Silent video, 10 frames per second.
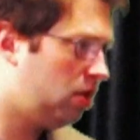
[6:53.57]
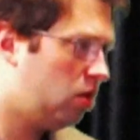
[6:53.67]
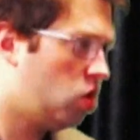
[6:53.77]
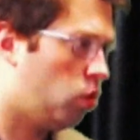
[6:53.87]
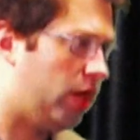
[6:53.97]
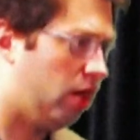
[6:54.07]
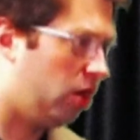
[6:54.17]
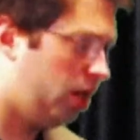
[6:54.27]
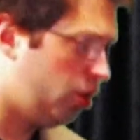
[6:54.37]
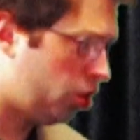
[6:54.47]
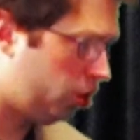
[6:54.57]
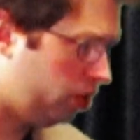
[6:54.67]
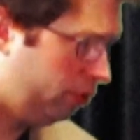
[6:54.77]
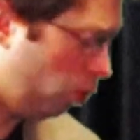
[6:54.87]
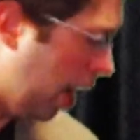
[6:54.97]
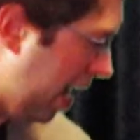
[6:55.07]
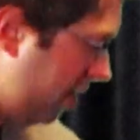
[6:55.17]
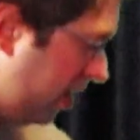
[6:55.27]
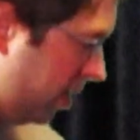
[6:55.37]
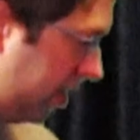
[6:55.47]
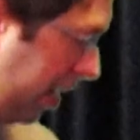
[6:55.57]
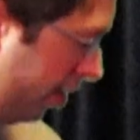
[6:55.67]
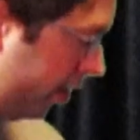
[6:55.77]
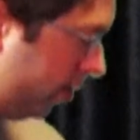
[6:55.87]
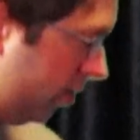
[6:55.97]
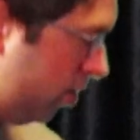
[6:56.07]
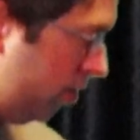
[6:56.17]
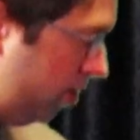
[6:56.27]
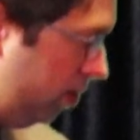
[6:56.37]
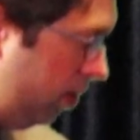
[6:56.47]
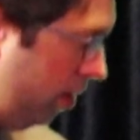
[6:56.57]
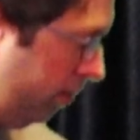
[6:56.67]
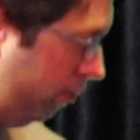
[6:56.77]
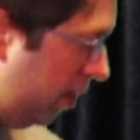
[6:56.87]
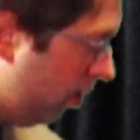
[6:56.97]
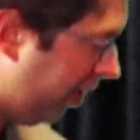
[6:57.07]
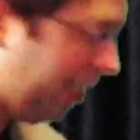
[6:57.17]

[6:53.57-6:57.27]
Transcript: We are unsure of why these characters feel like